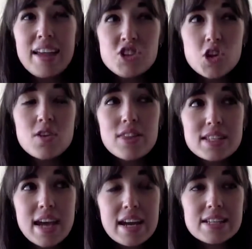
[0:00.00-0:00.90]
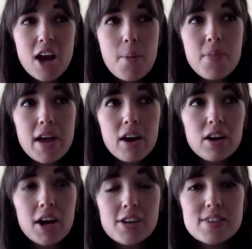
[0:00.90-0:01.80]
During the daytime, they
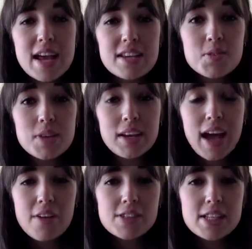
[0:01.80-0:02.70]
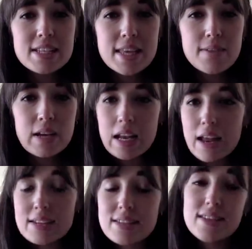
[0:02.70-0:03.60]
are kind of nestled in cavities. They really
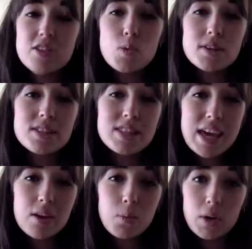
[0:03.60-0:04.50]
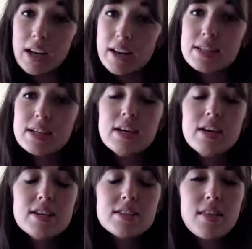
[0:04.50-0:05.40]
like deciduous, thick woodland.
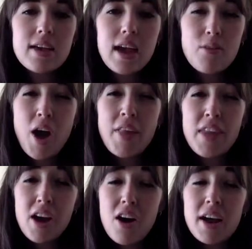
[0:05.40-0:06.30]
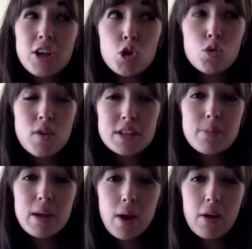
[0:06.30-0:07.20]
So they and they are
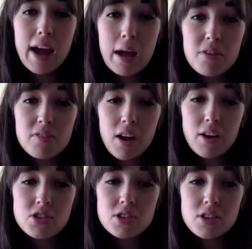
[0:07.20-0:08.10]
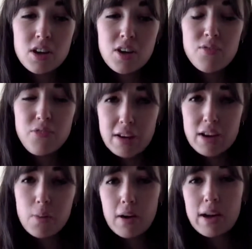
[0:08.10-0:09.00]
incredibly well camouflaged,
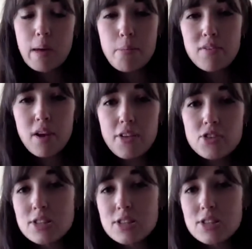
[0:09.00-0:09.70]
very well camouflaged.